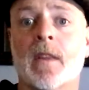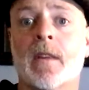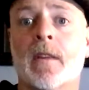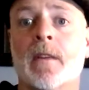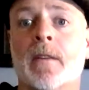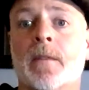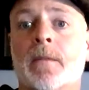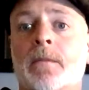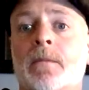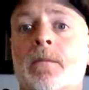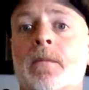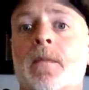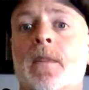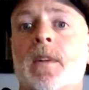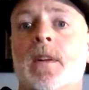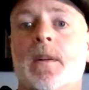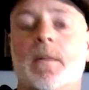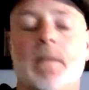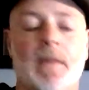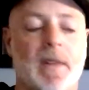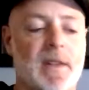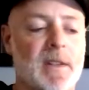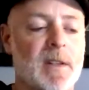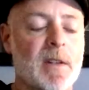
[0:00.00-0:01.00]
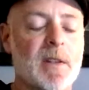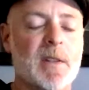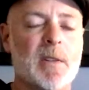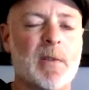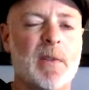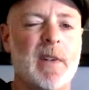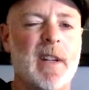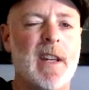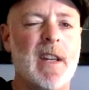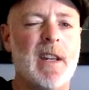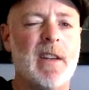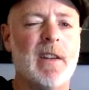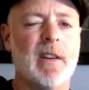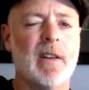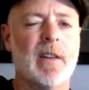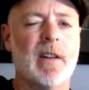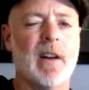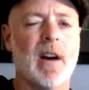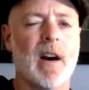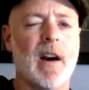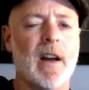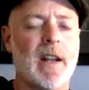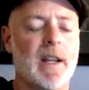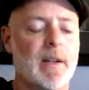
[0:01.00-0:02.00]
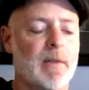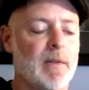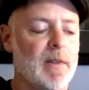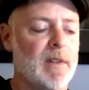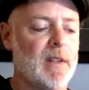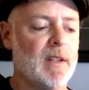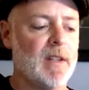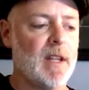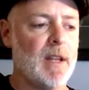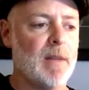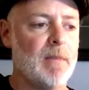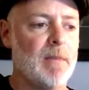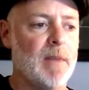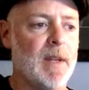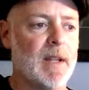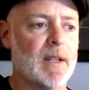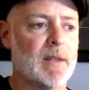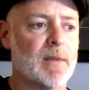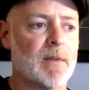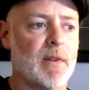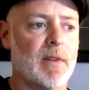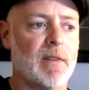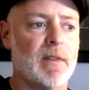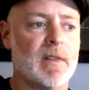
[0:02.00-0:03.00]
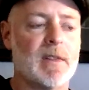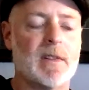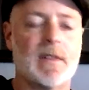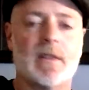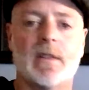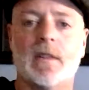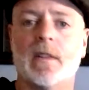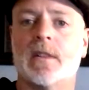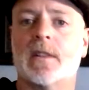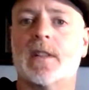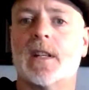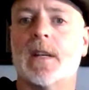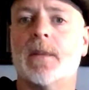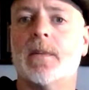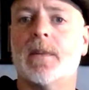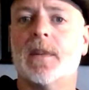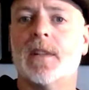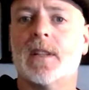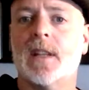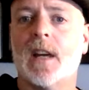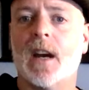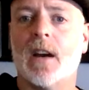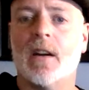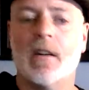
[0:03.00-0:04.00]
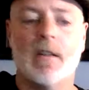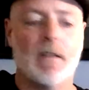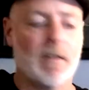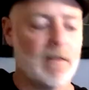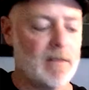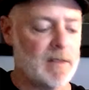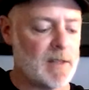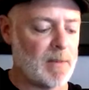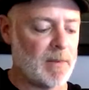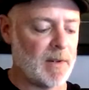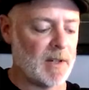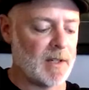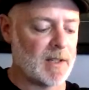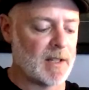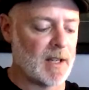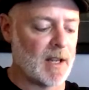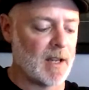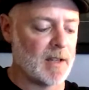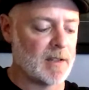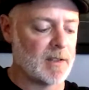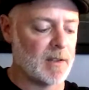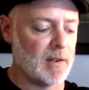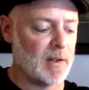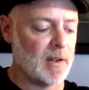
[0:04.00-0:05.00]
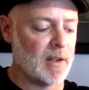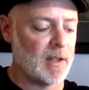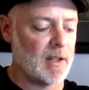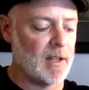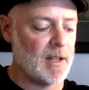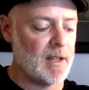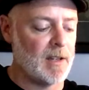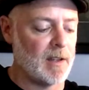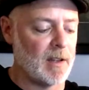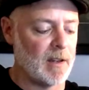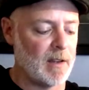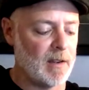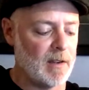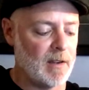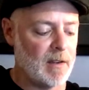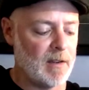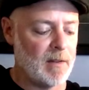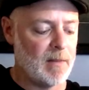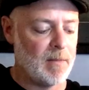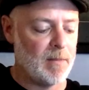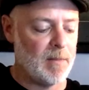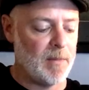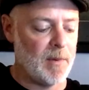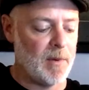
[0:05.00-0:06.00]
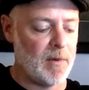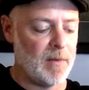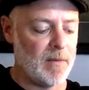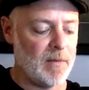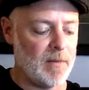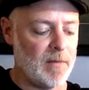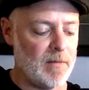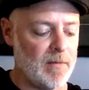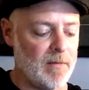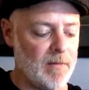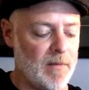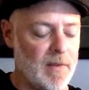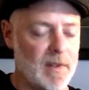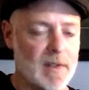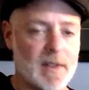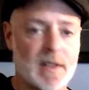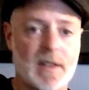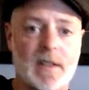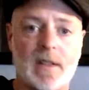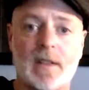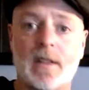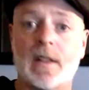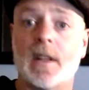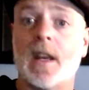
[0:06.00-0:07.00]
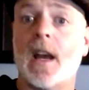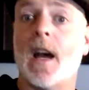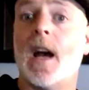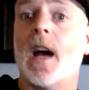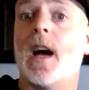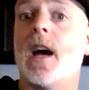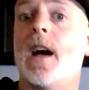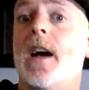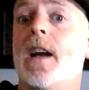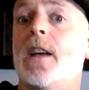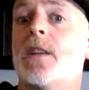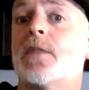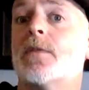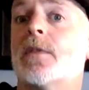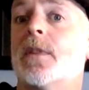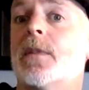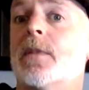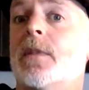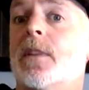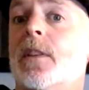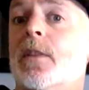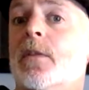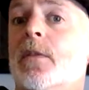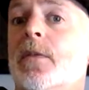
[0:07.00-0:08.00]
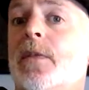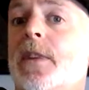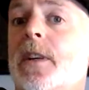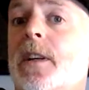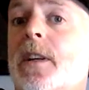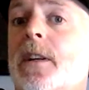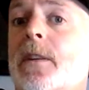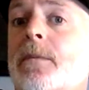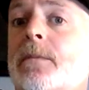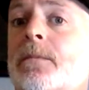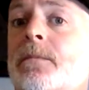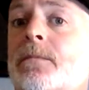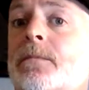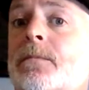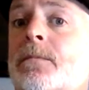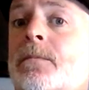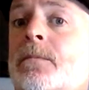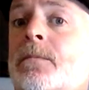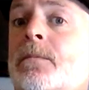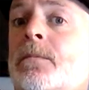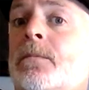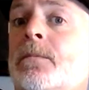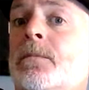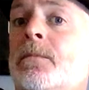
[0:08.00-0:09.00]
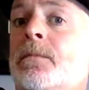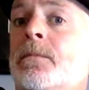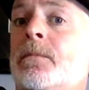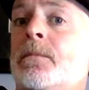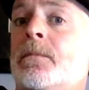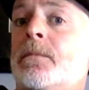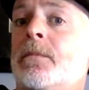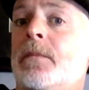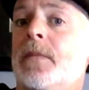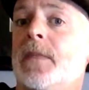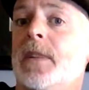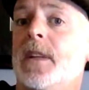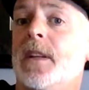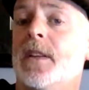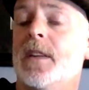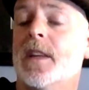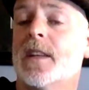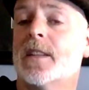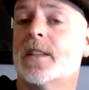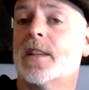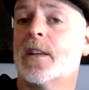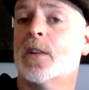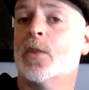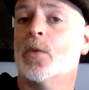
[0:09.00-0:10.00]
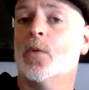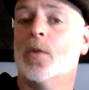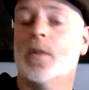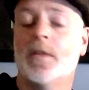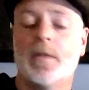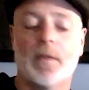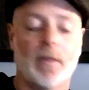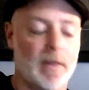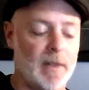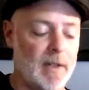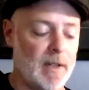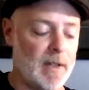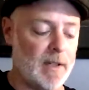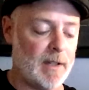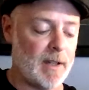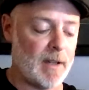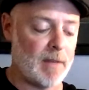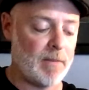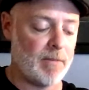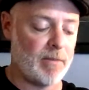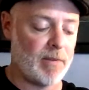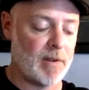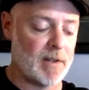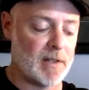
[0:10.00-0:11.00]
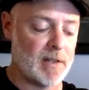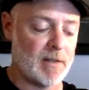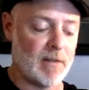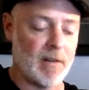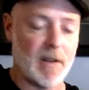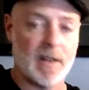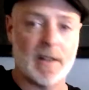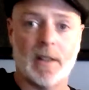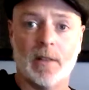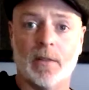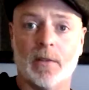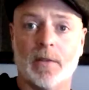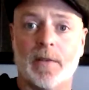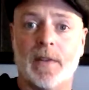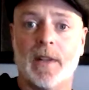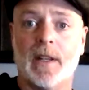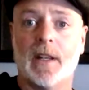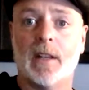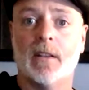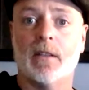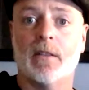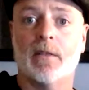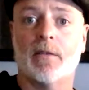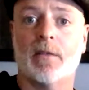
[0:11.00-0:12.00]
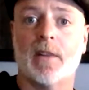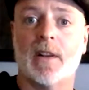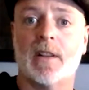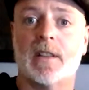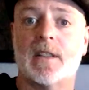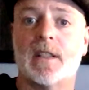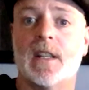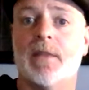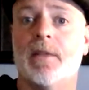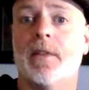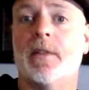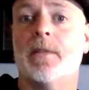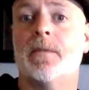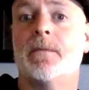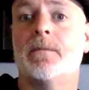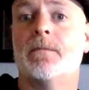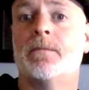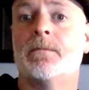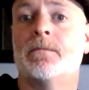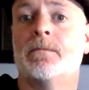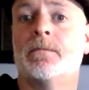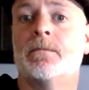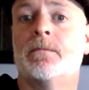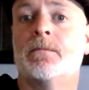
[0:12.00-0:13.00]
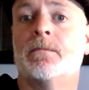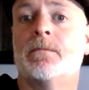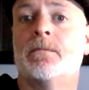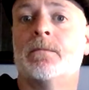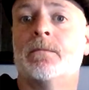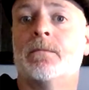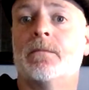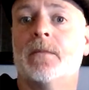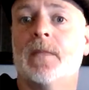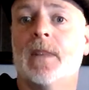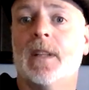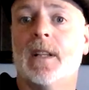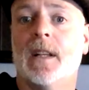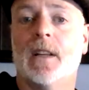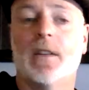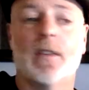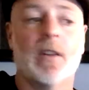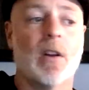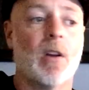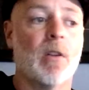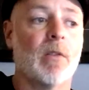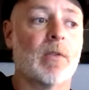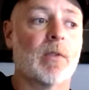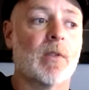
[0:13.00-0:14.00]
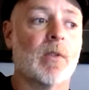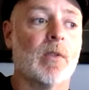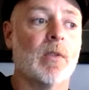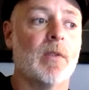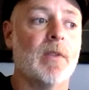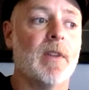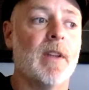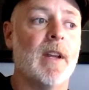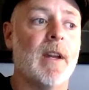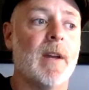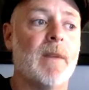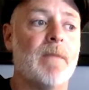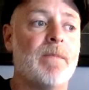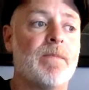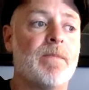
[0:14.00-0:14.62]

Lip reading: There's also an E note hiding within that mix, whether it's the same guitar or a separate guitar, so you could either mute this A string with the little finger, get that sound, or if you want you can pressurize the little finger here on fret 7 and get the whole chord there.